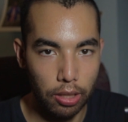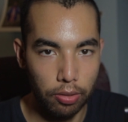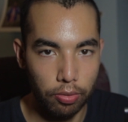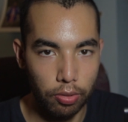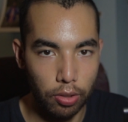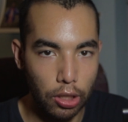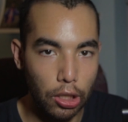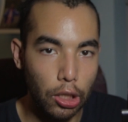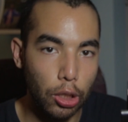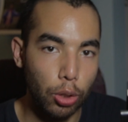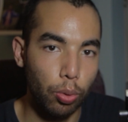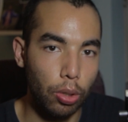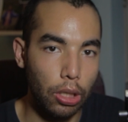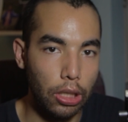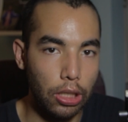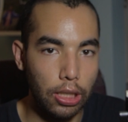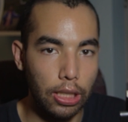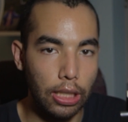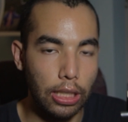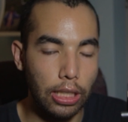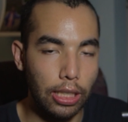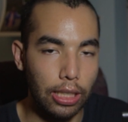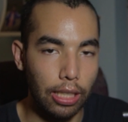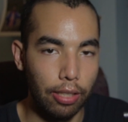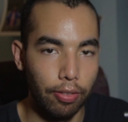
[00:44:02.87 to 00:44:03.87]
if you just want to
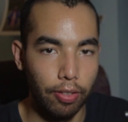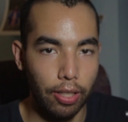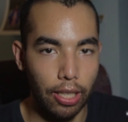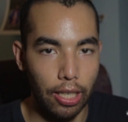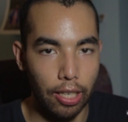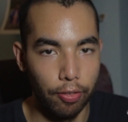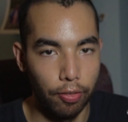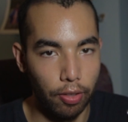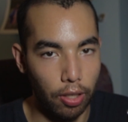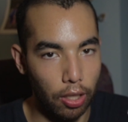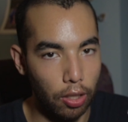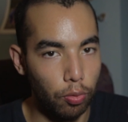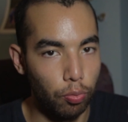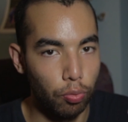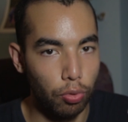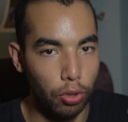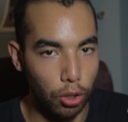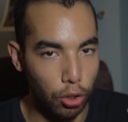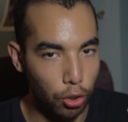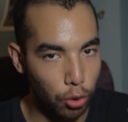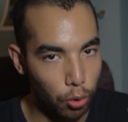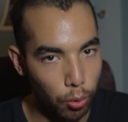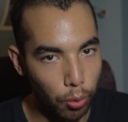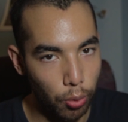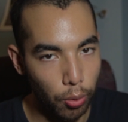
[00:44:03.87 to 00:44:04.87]
see stuff that I've done for
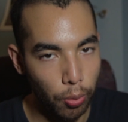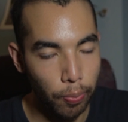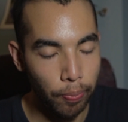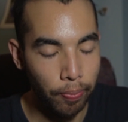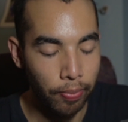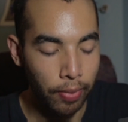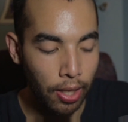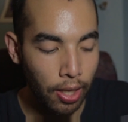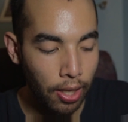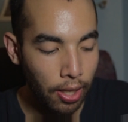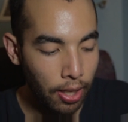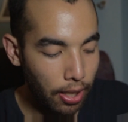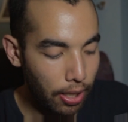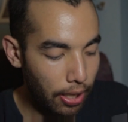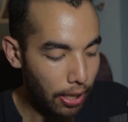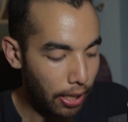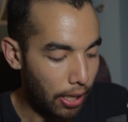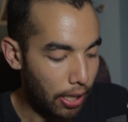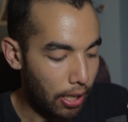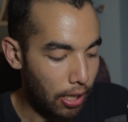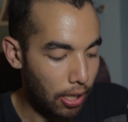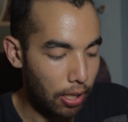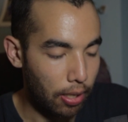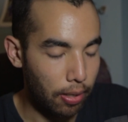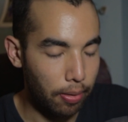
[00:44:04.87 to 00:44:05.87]
school.
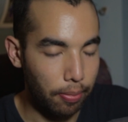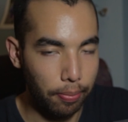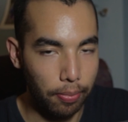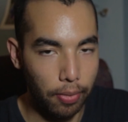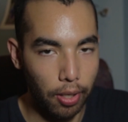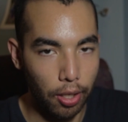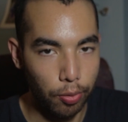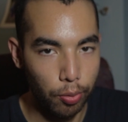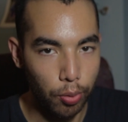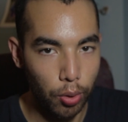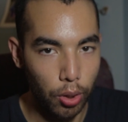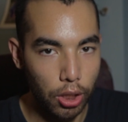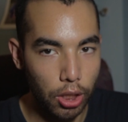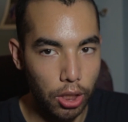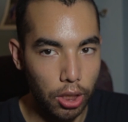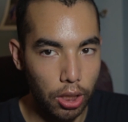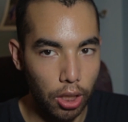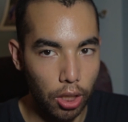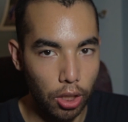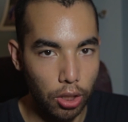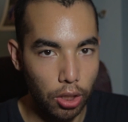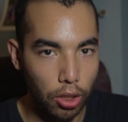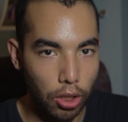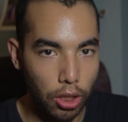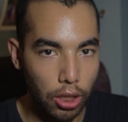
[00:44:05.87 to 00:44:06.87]
Of course, you can
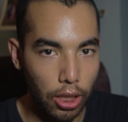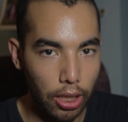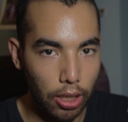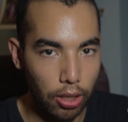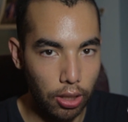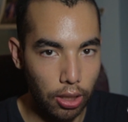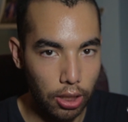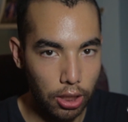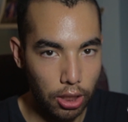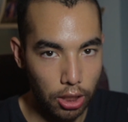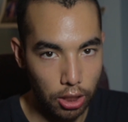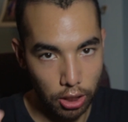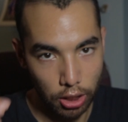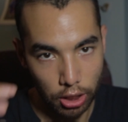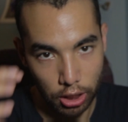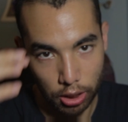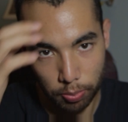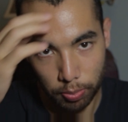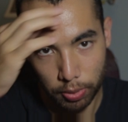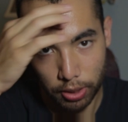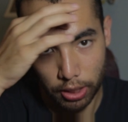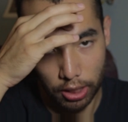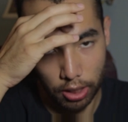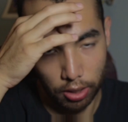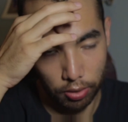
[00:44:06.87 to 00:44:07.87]
also check out this YouTube
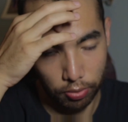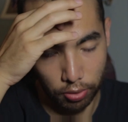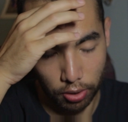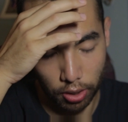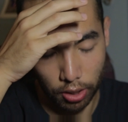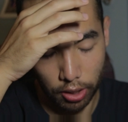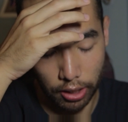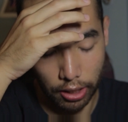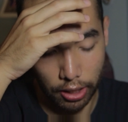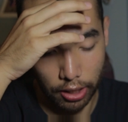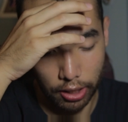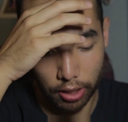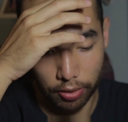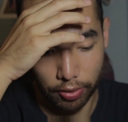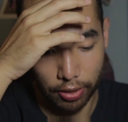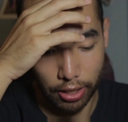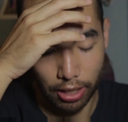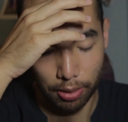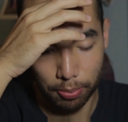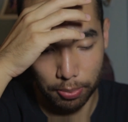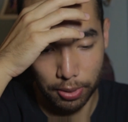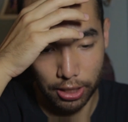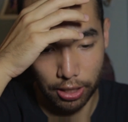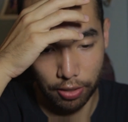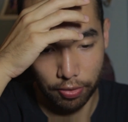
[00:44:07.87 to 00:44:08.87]
channel for all the other
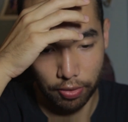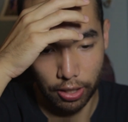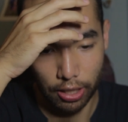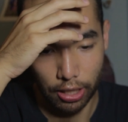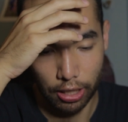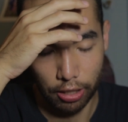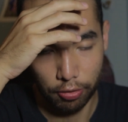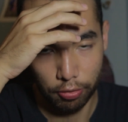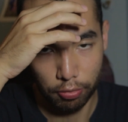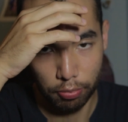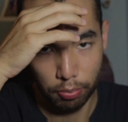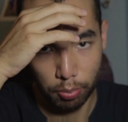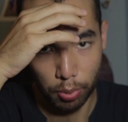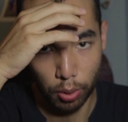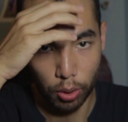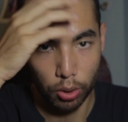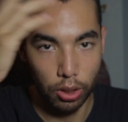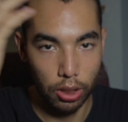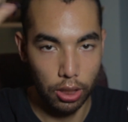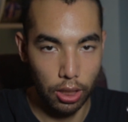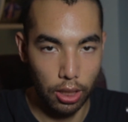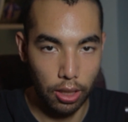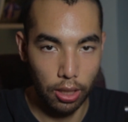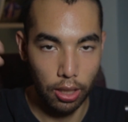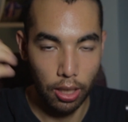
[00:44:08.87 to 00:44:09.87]
random stuff that I've
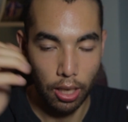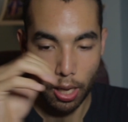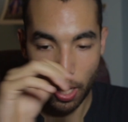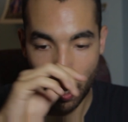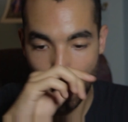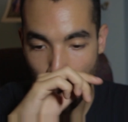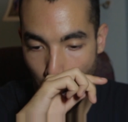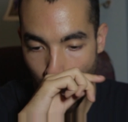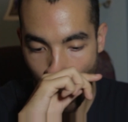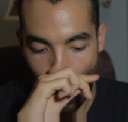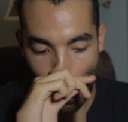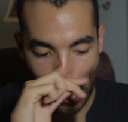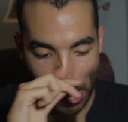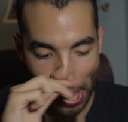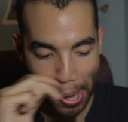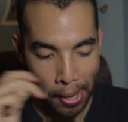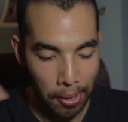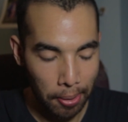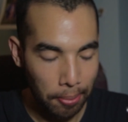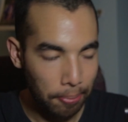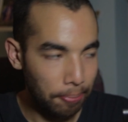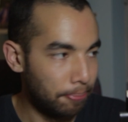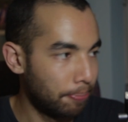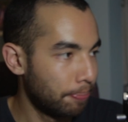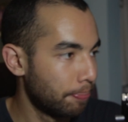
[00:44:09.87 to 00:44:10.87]
posted.
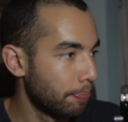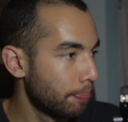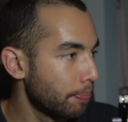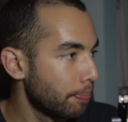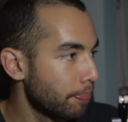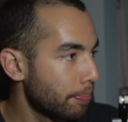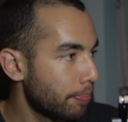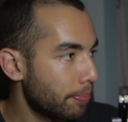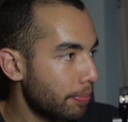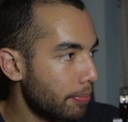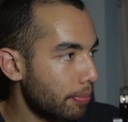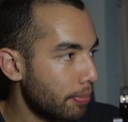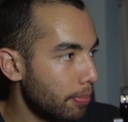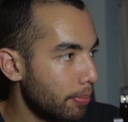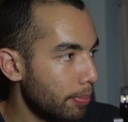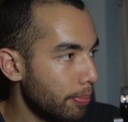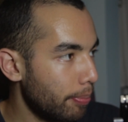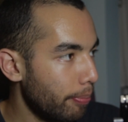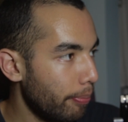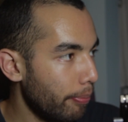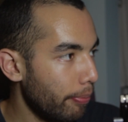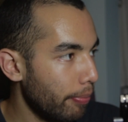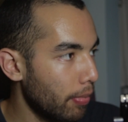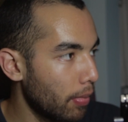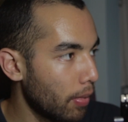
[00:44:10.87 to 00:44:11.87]

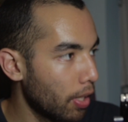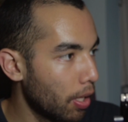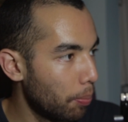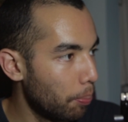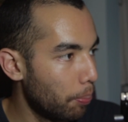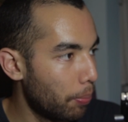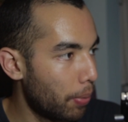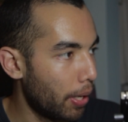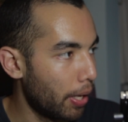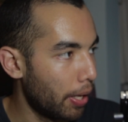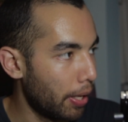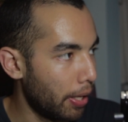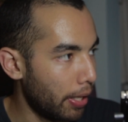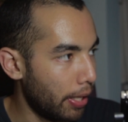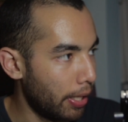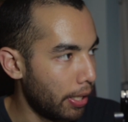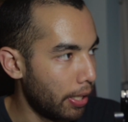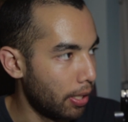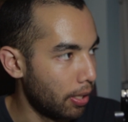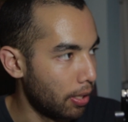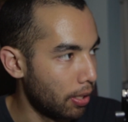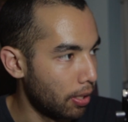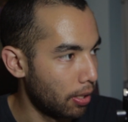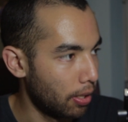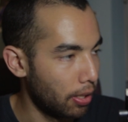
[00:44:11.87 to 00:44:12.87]
But
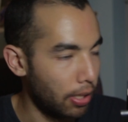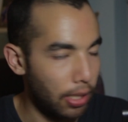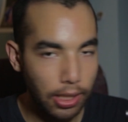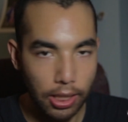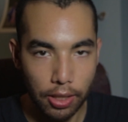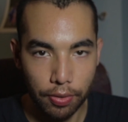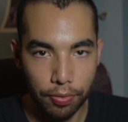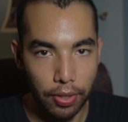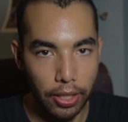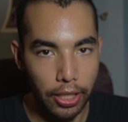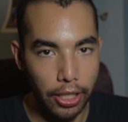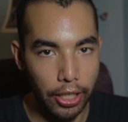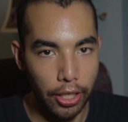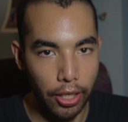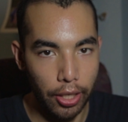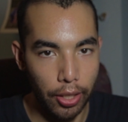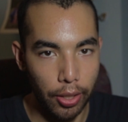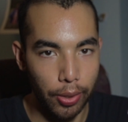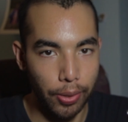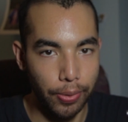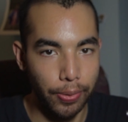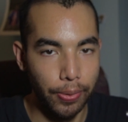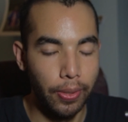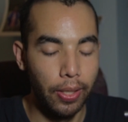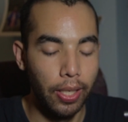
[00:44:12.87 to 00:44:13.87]
in this
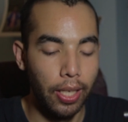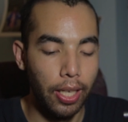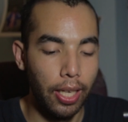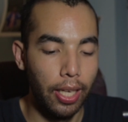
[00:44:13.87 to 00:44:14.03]
video,